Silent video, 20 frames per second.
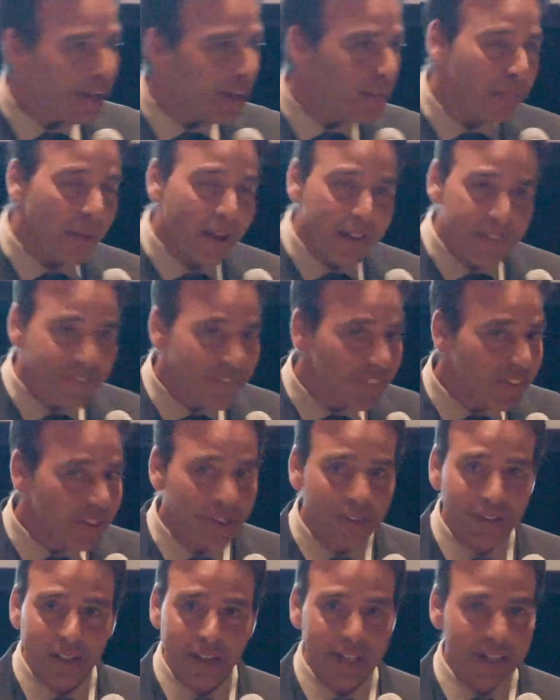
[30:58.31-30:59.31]
It might
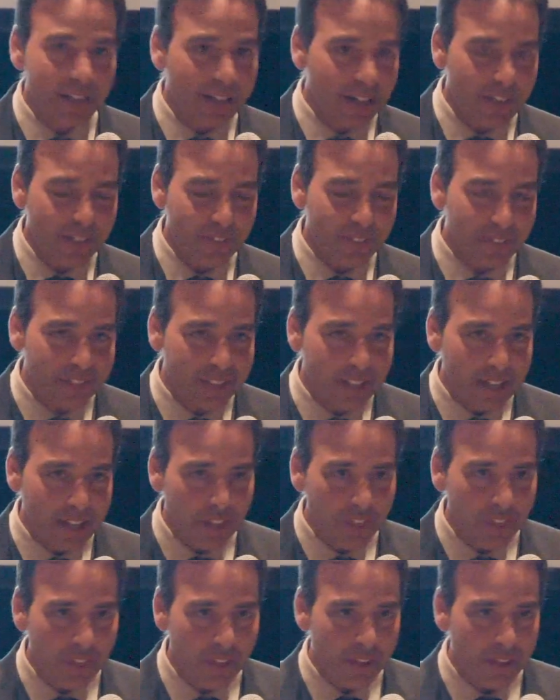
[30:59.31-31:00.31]
feel like life or
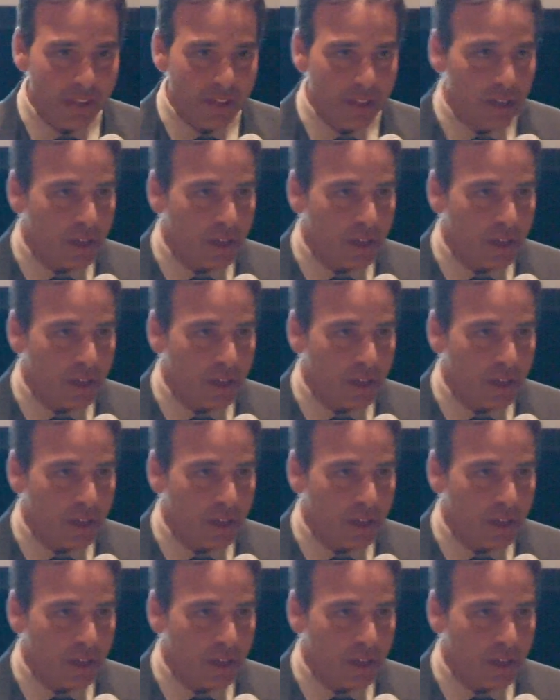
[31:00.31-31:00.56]
death,